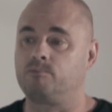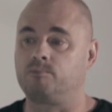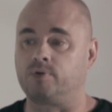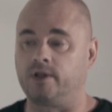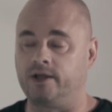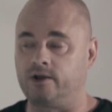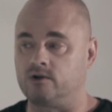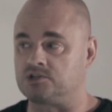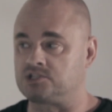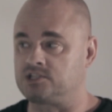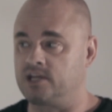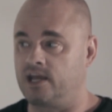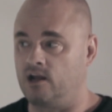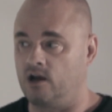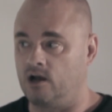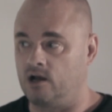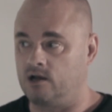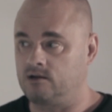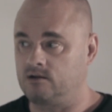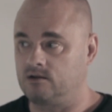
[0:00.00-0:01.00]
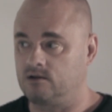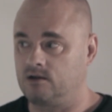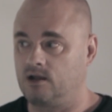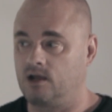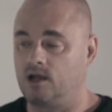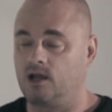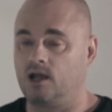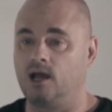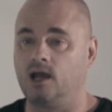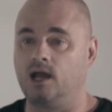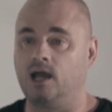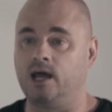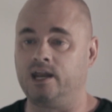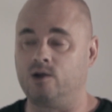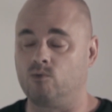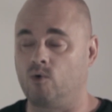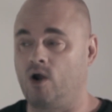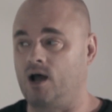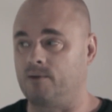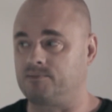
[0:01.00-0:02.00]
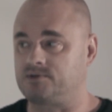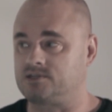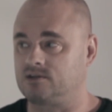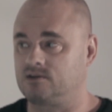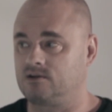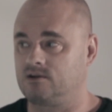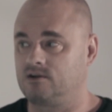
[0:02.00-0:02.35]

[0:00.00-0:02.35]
Blinker stayed on, and he romped.